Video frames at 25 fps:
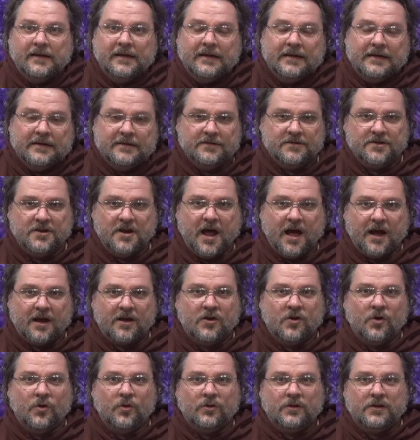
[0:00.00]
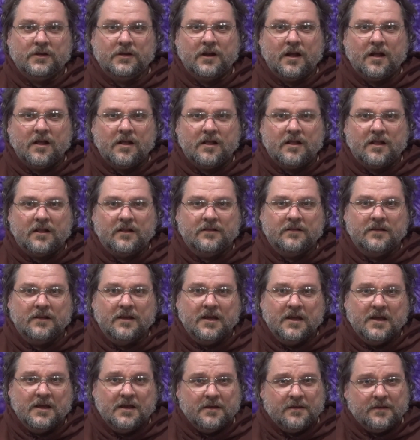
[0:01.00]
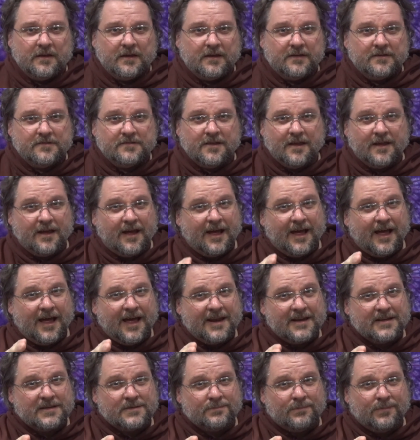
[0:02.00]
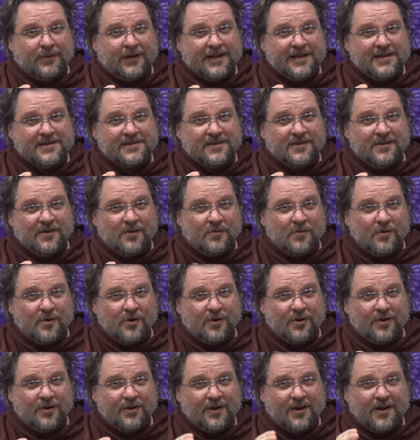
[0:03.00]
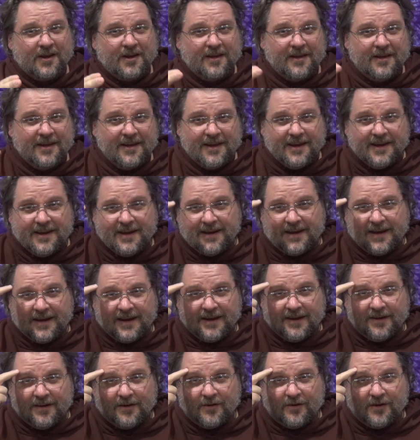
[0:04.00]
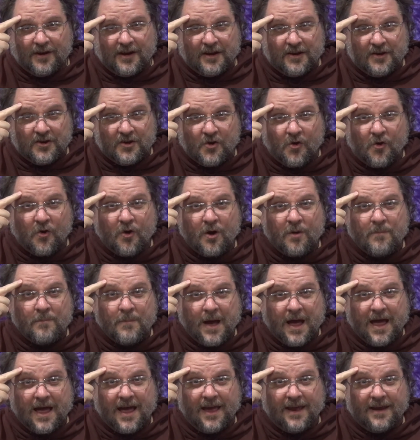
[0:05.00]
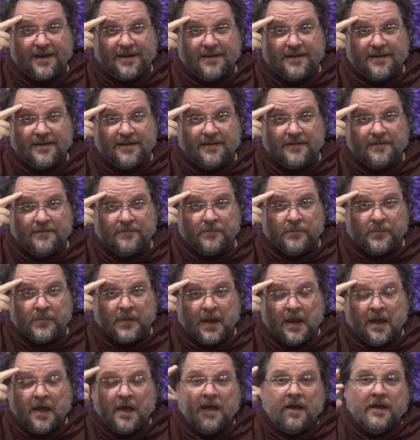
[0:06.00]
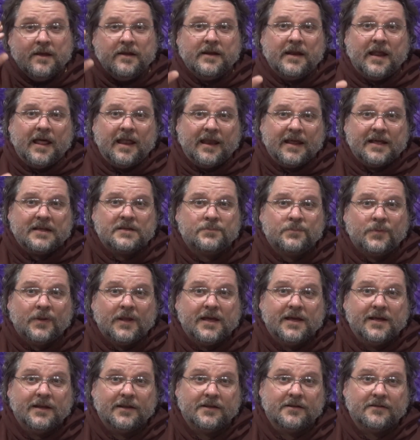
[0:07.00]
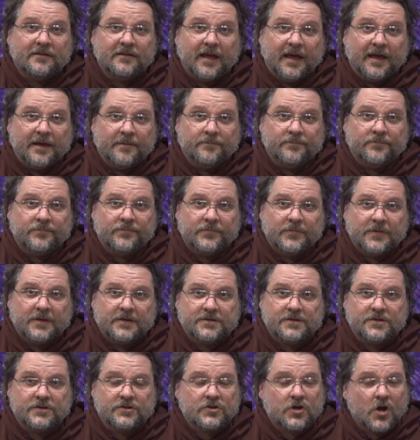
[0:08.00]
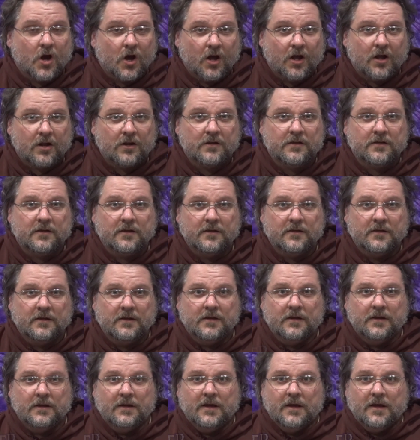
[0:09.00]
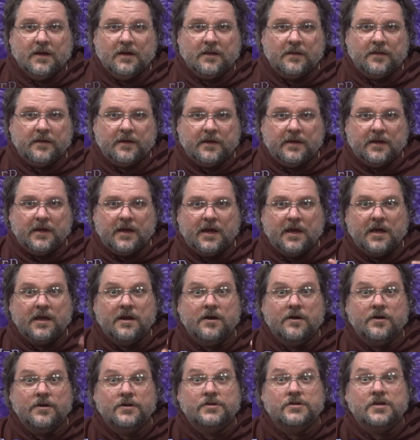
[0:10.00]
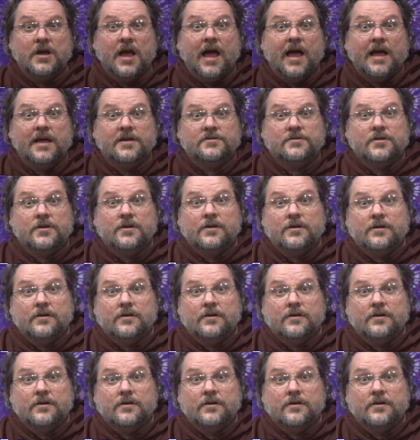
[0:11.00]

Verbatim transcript: It's not cold at all, because the hottest place in the world is in your mind. Now let's play a little game. This is called the Energizer.